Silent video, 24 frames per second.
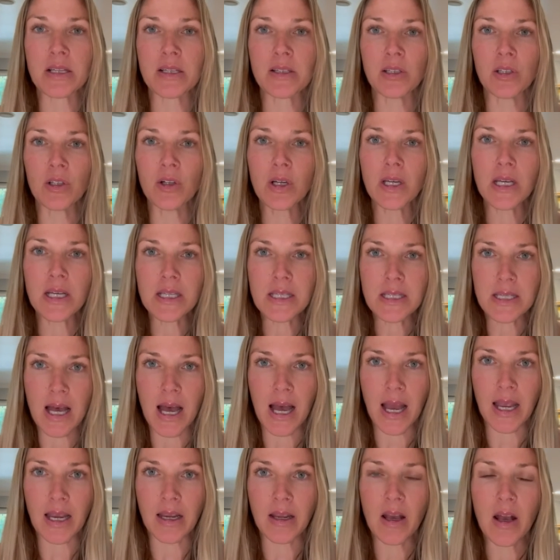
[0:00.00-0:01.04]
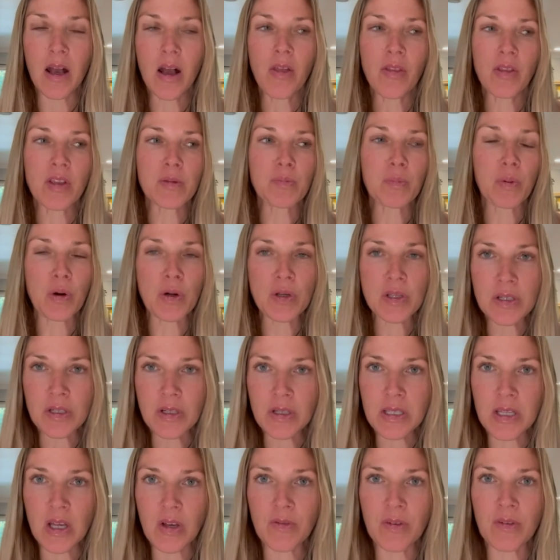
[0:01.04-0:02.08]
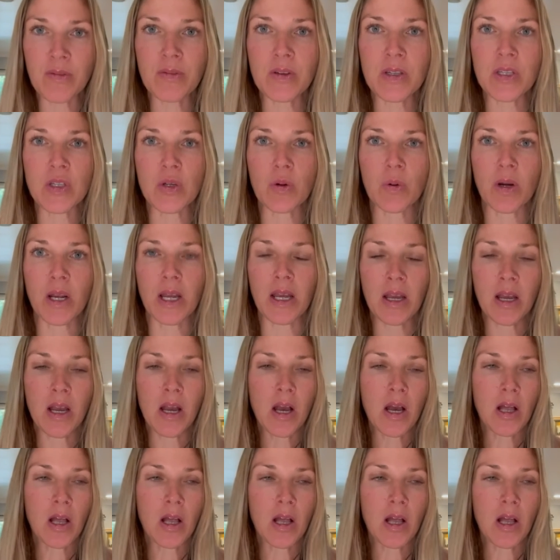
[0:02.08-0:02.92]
and look inside, this personal self-inventory,